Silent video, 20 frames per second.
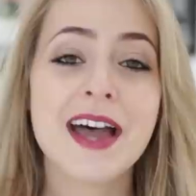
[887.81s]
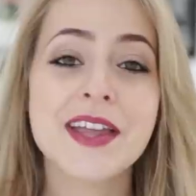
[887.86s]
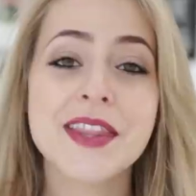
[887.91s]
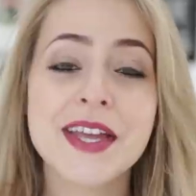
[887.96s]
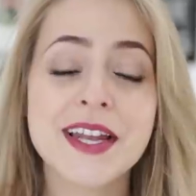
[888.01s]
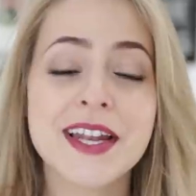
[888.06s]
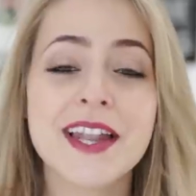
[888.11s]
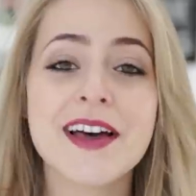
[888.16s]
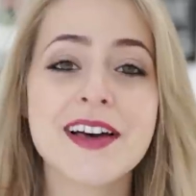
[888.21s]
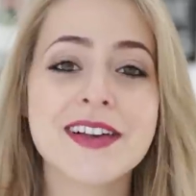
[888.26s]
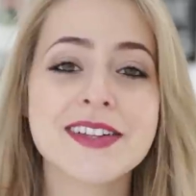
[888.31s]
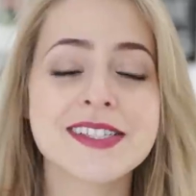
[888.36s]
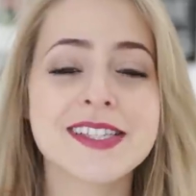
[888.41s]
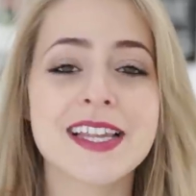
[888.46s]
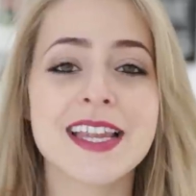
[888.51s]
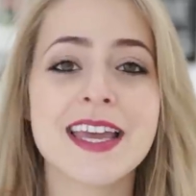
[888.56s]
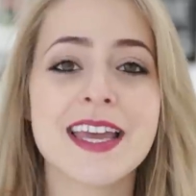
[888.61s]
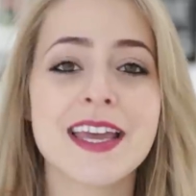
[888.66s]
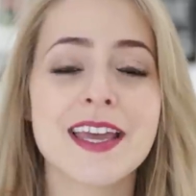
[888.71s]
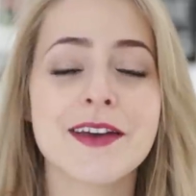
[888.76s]
And then
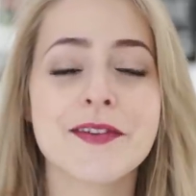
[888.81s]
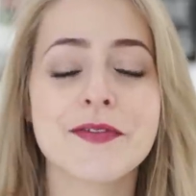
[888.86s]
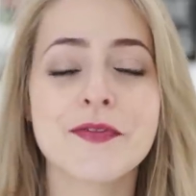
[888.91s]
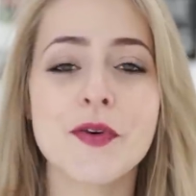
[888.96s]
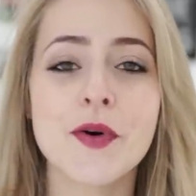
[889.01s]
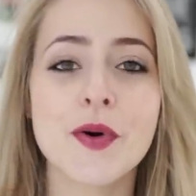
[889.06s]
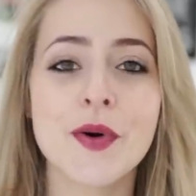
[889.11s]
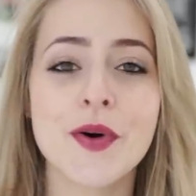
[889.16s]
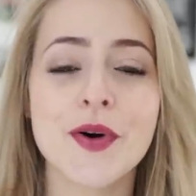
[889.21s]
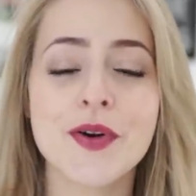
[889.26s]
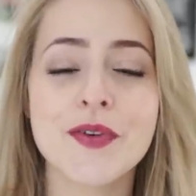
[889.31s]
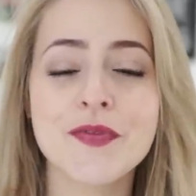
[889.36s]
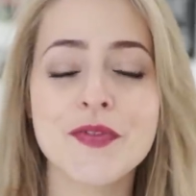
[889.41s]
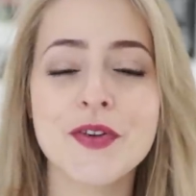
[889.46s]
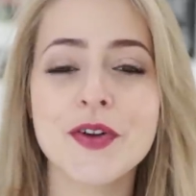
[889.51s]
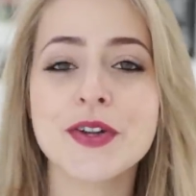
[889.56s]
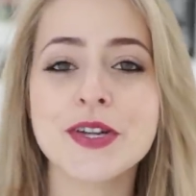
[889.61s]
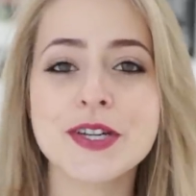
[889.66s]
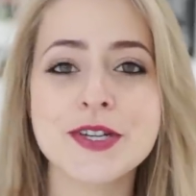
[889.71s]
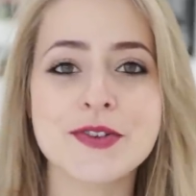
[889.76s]
lastly, for
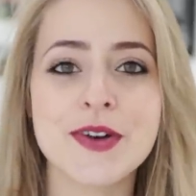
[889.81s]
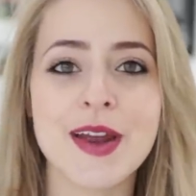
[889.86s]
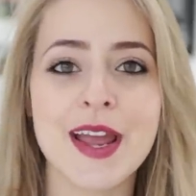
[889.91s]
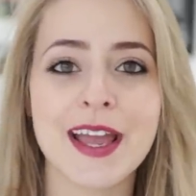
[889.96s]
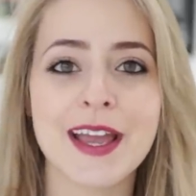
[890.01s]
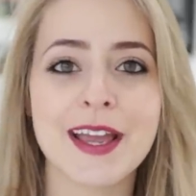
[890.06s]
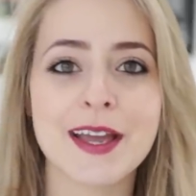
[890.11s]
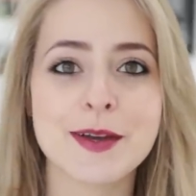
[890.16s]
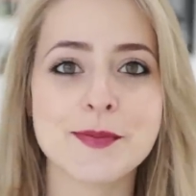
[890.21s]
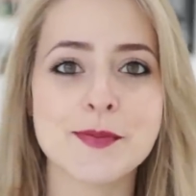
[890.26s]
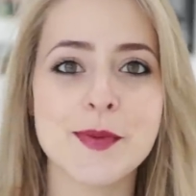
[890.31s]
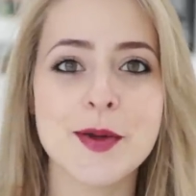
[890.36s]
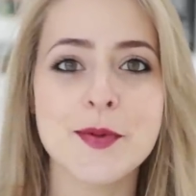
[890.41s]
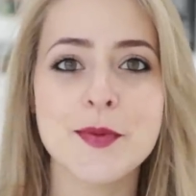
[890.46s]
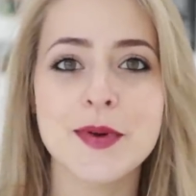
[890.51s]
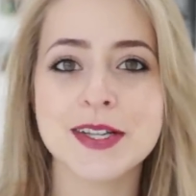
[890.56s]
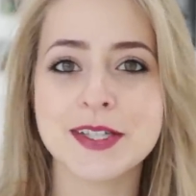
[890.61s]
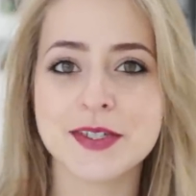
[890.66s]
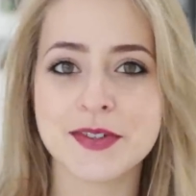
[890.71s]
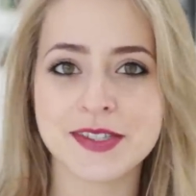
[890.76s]
food and drink, my
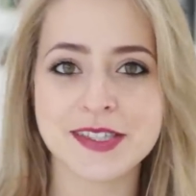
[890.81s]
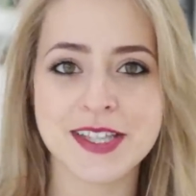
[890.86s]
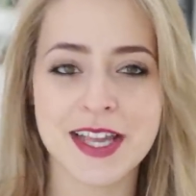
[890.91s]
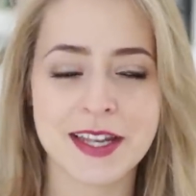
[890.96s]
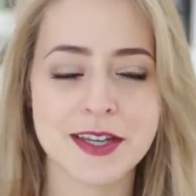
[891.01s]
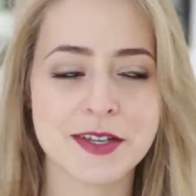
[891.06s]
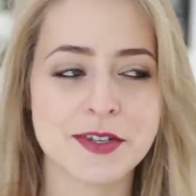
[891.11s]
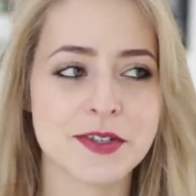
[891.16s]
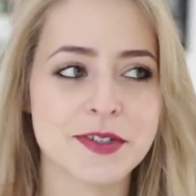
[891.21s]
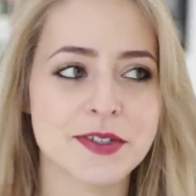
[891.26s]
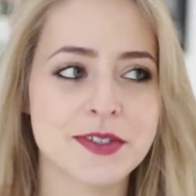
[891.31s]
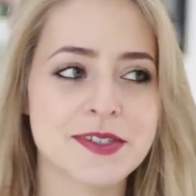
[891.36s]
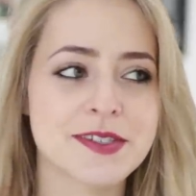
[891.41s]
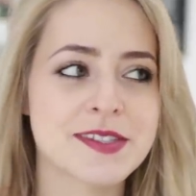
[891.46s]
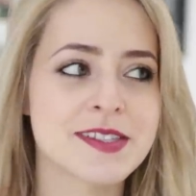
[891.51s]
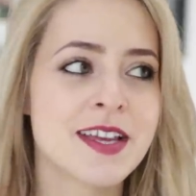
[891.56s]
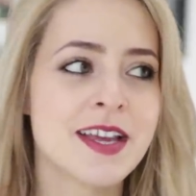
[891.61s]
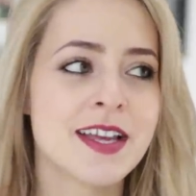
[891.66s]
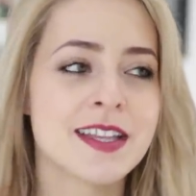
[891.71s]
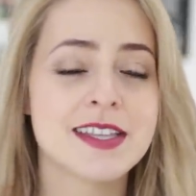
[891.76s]
winter
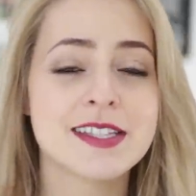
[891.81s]
essentials.